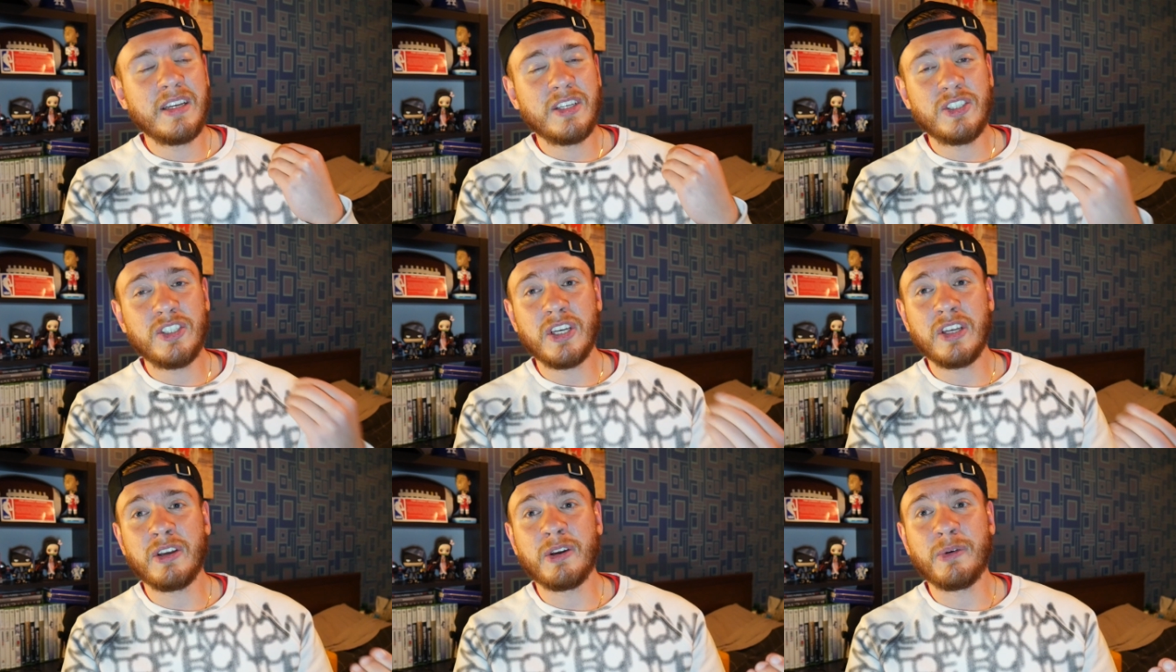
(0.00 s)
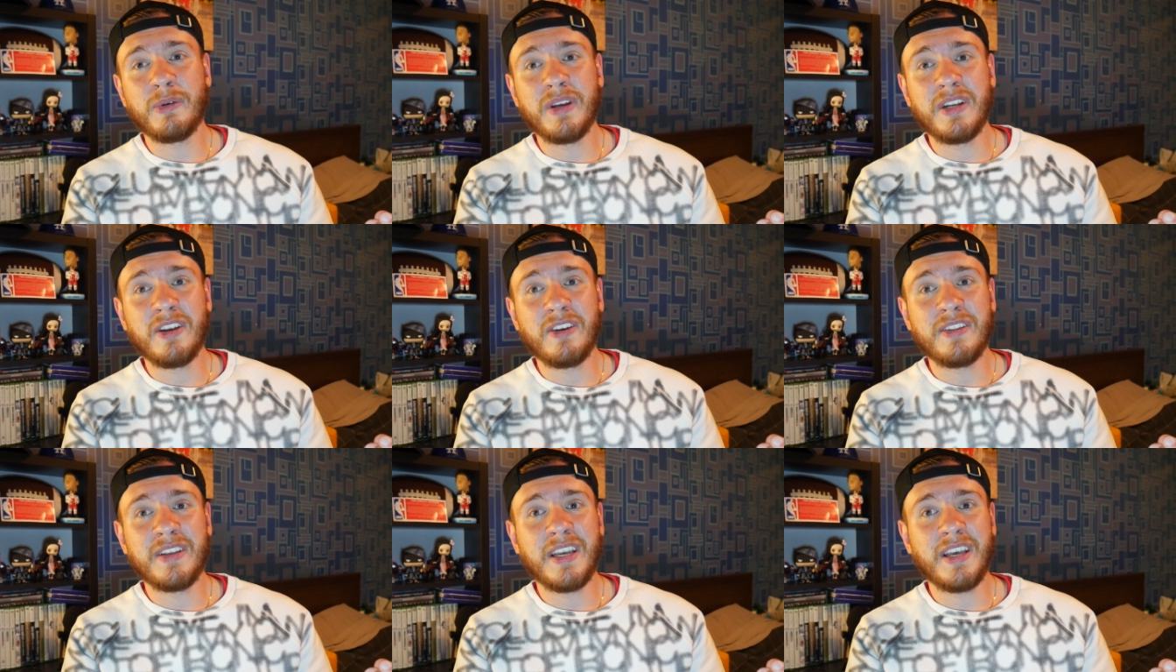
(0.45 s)
Jalen
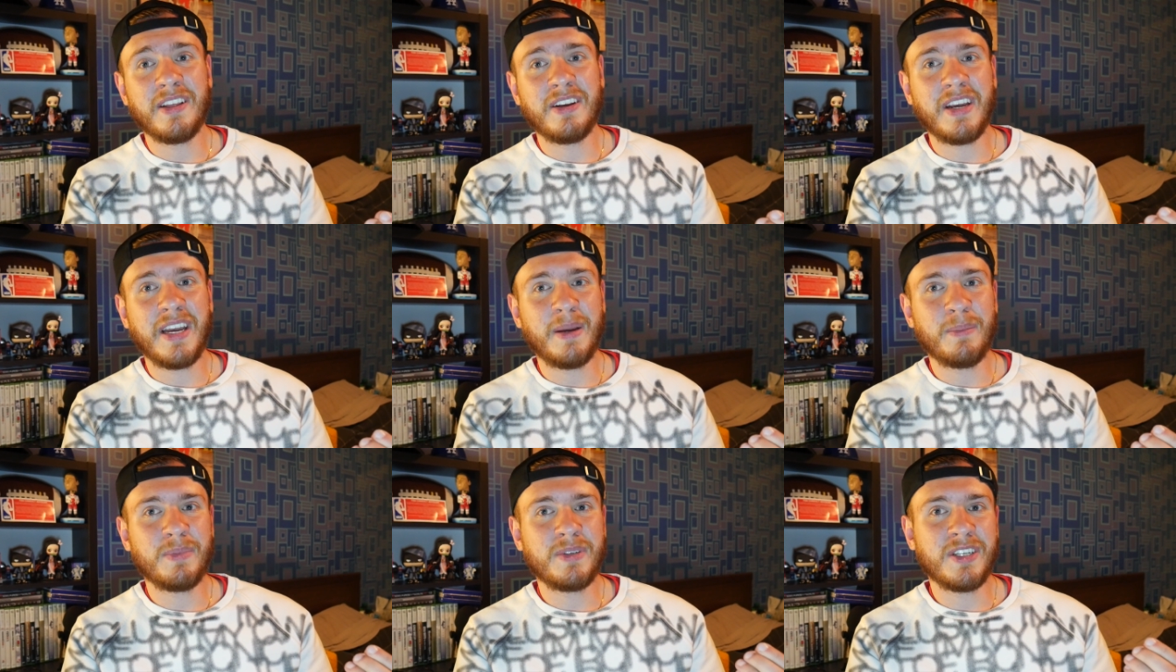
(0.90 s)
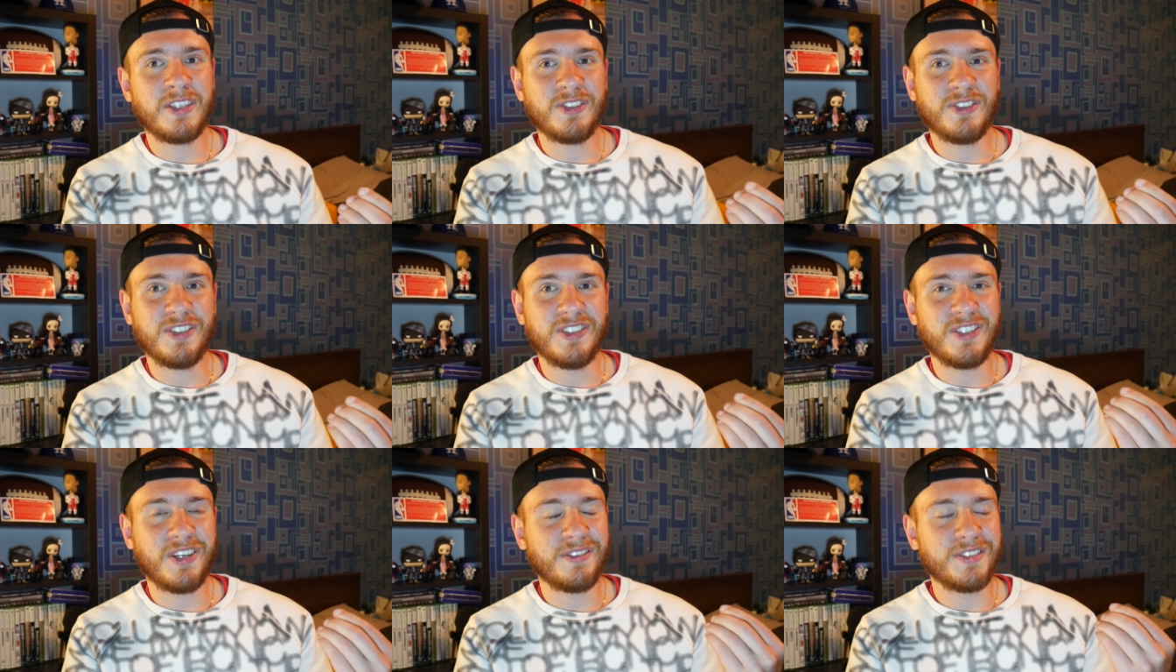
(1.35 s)
Green, on the other hand,
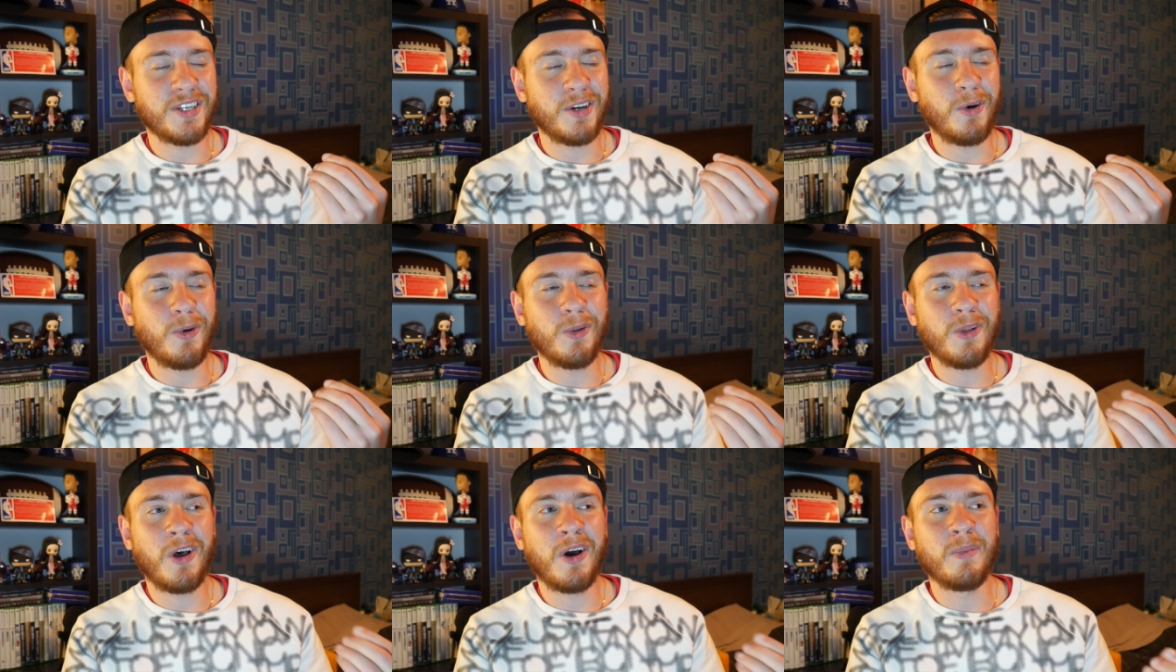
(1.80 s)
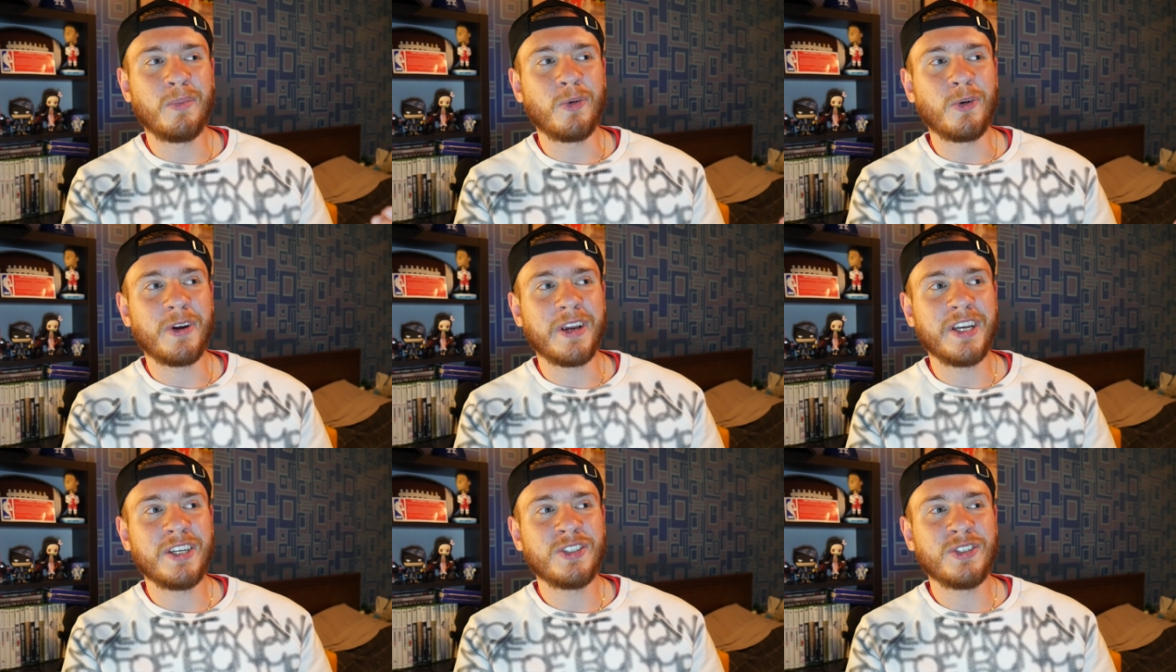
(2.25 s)
potentially solves a whole lot
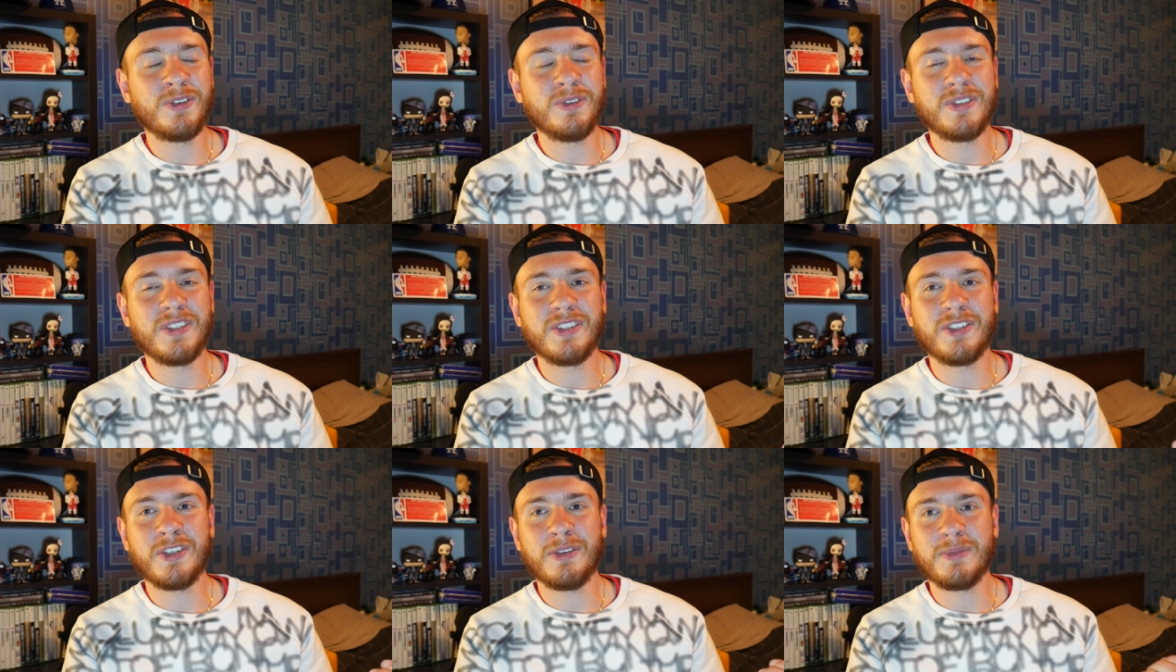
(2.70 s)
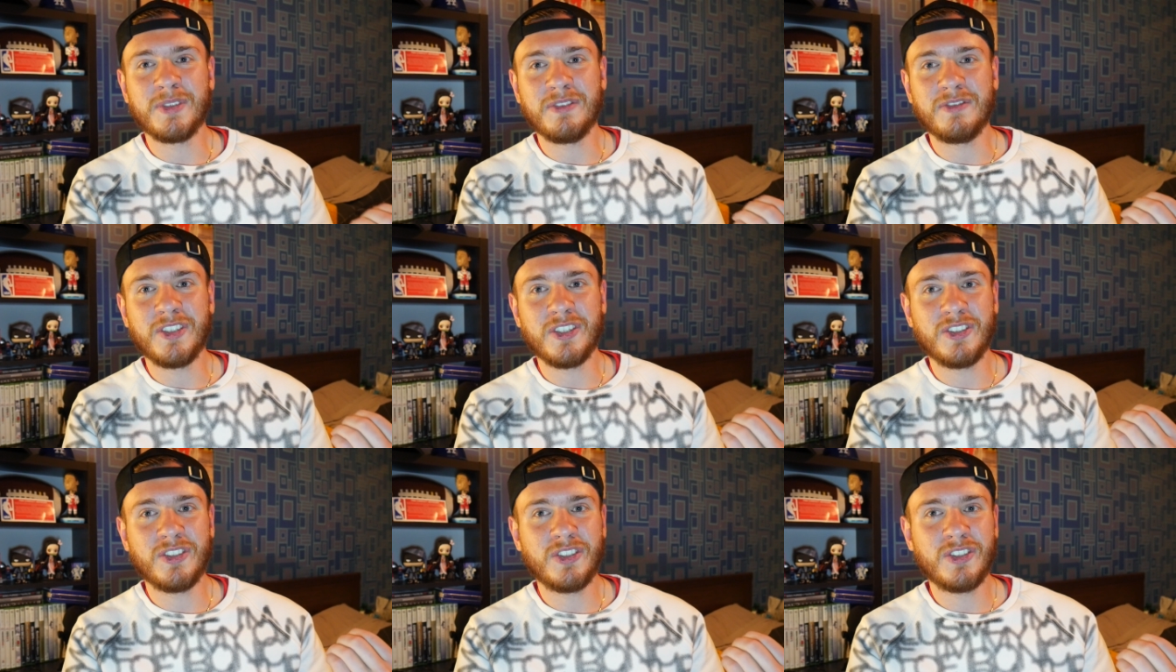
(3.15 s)
more issues in terms of
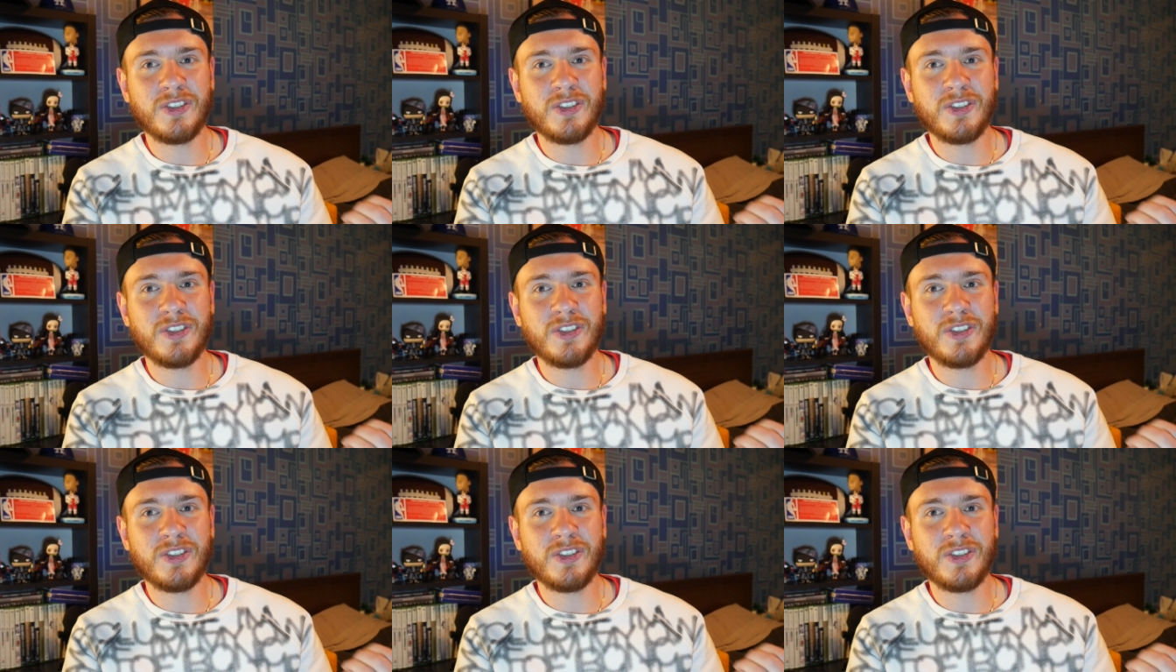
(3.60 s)
just